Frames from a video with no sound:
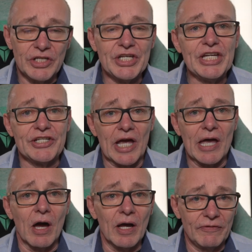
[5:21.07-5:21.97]
the
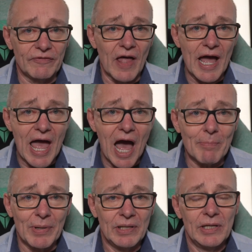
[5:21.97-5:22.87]
DJI Fly app
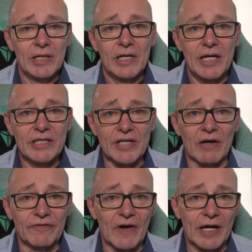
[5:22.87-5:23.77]
is
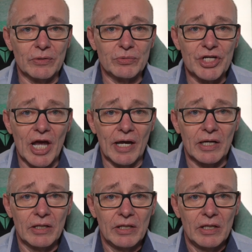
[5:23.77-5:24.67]
our final
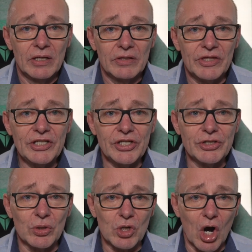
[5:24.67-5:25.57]
check. This
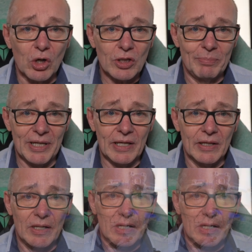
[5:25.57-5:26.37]
is your cockpit.